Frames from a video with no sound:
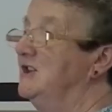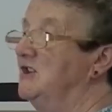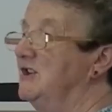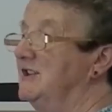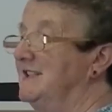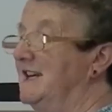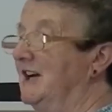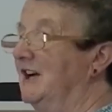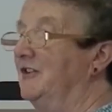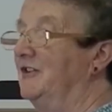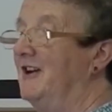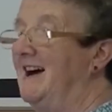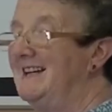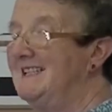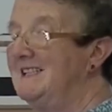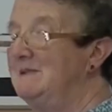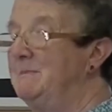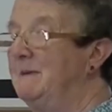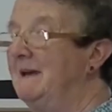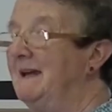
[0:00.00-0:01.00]
just a
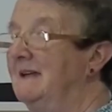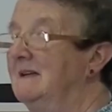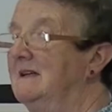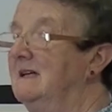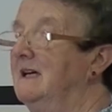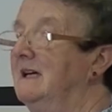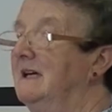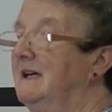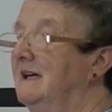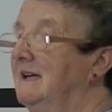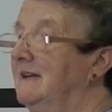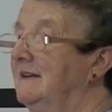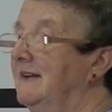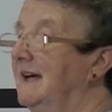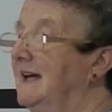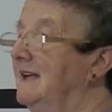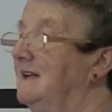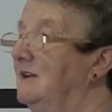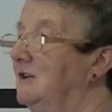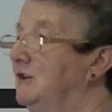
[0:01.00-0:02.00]
grasping,
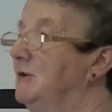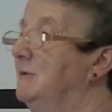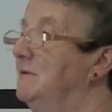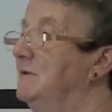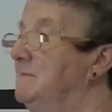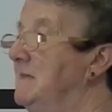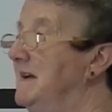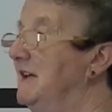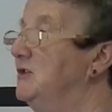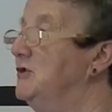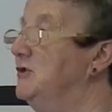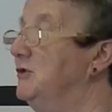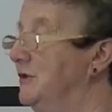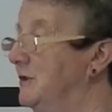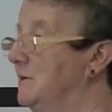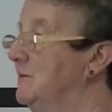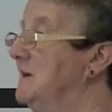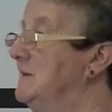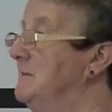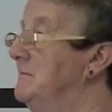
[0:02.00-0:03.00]
then you would make sure
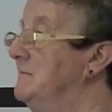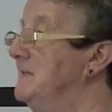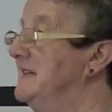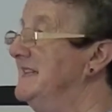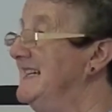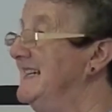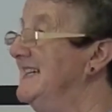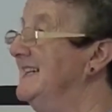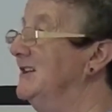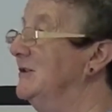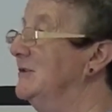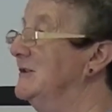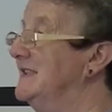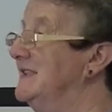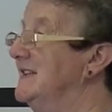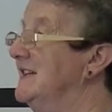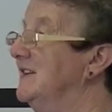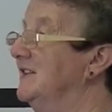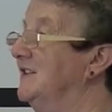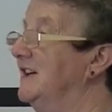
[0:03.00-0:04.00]
there were materials
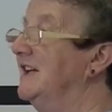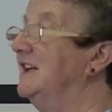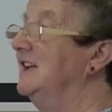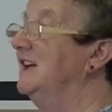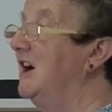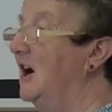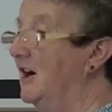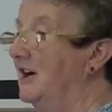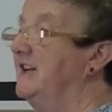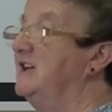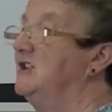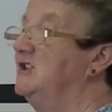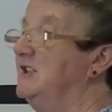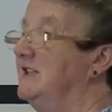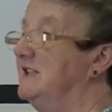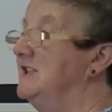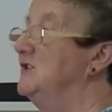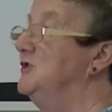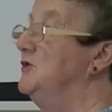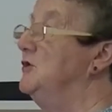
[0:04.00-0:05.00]
there that encouraged
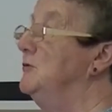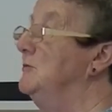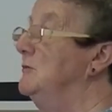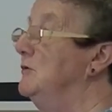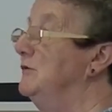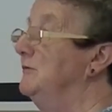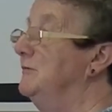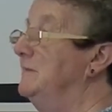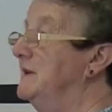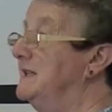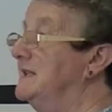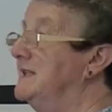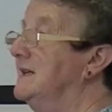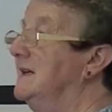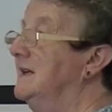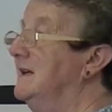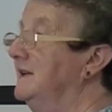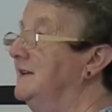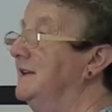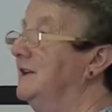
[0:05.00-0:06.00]
this new movement
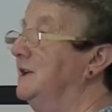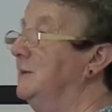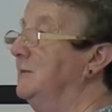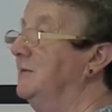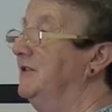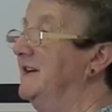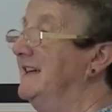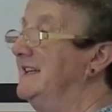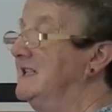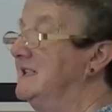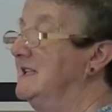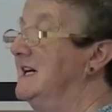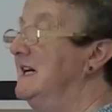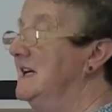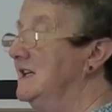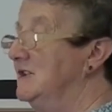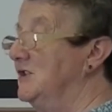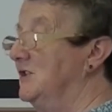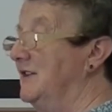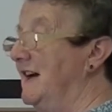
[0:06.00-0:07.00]
that they were ready.
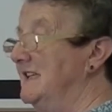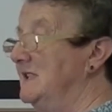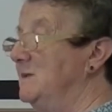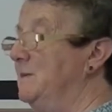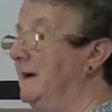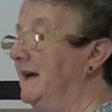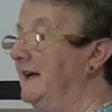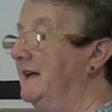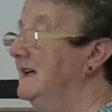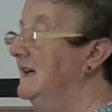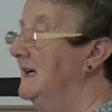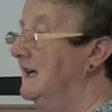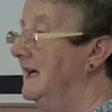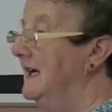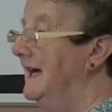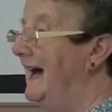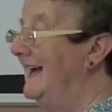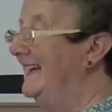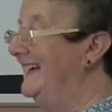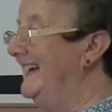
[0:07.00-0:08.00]
So that's why,
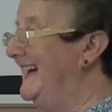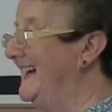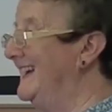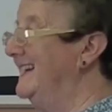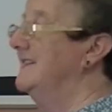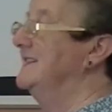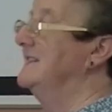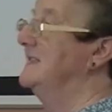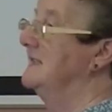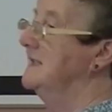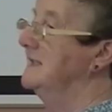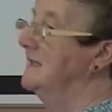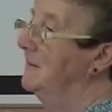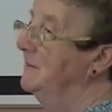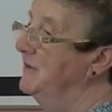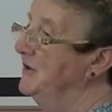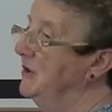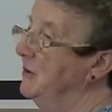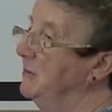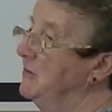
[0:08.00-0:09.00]
again, this is
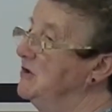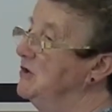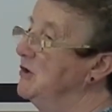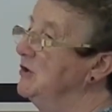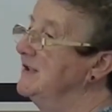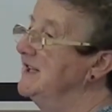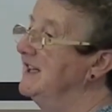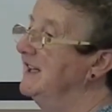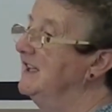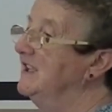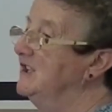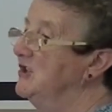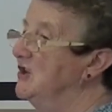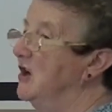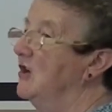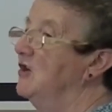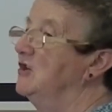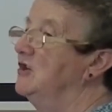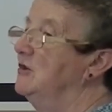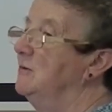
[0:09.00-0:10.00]
something you would use in
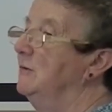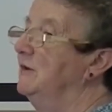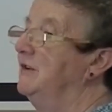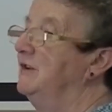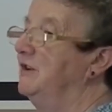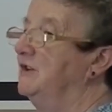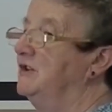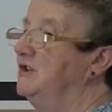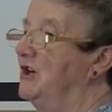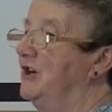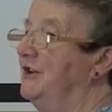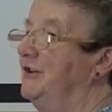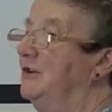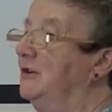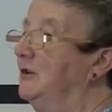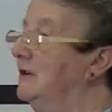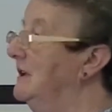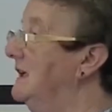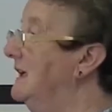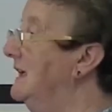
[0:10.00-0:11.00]
conjunction with your
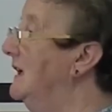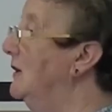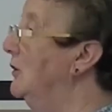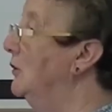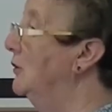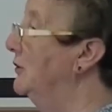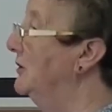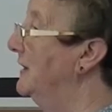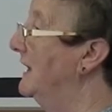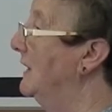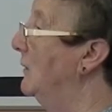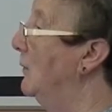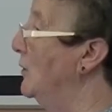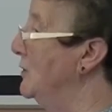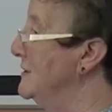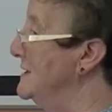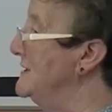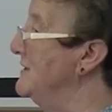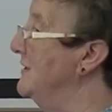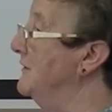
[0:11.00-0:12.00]
journal, looking at
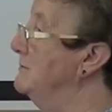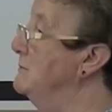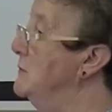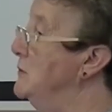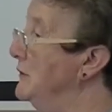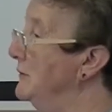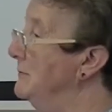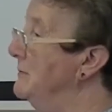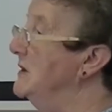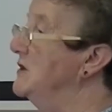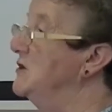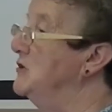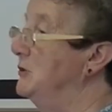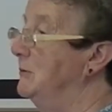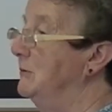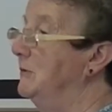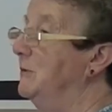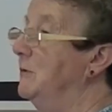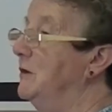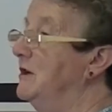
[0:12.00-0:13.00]
what sort of movements
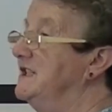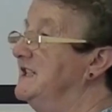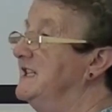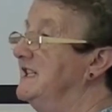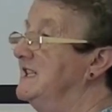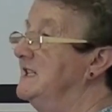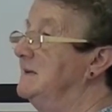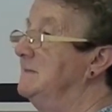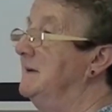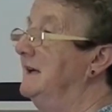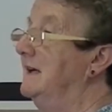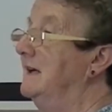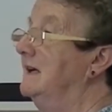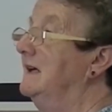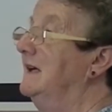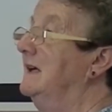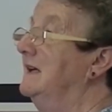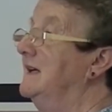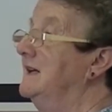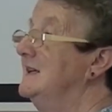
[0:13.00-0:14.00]
you were wanting to be
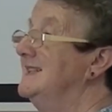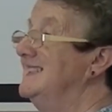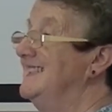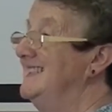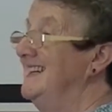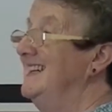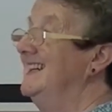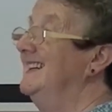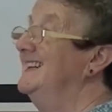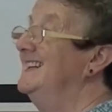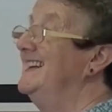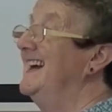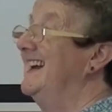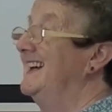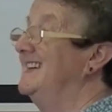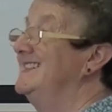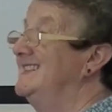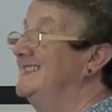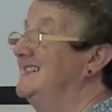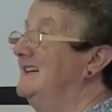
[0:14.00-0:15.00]
seeing
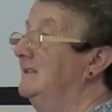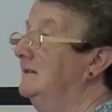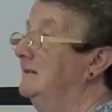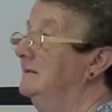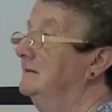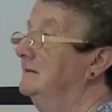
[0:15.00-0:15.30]
next.